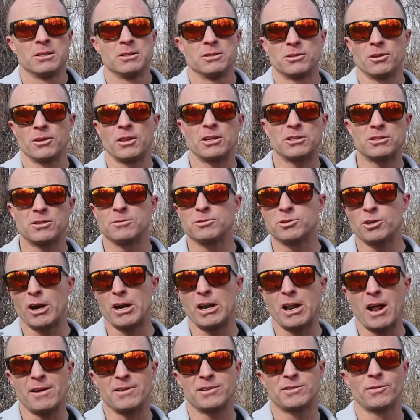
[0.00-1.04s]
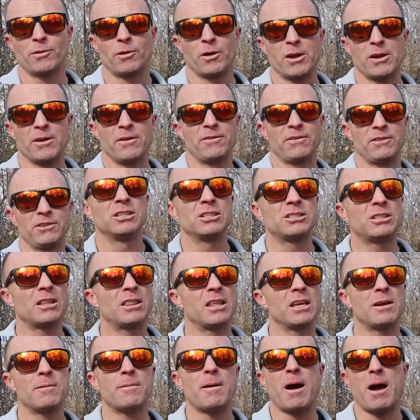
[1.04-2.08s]
So there's some trade-offs for you, just to
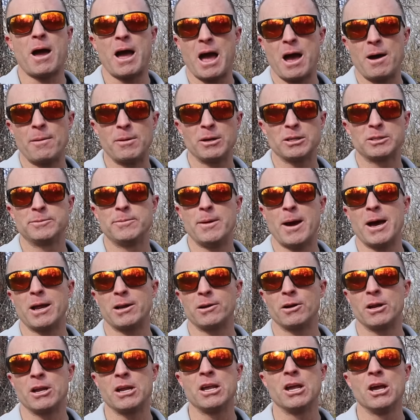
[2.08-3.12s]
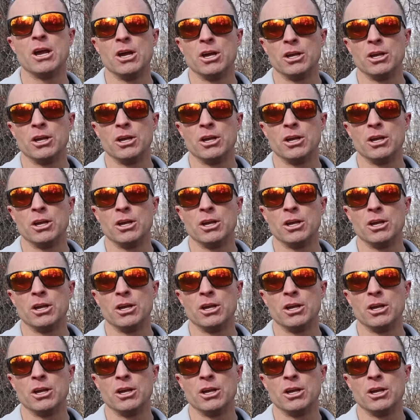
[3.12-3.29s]
think about how much battery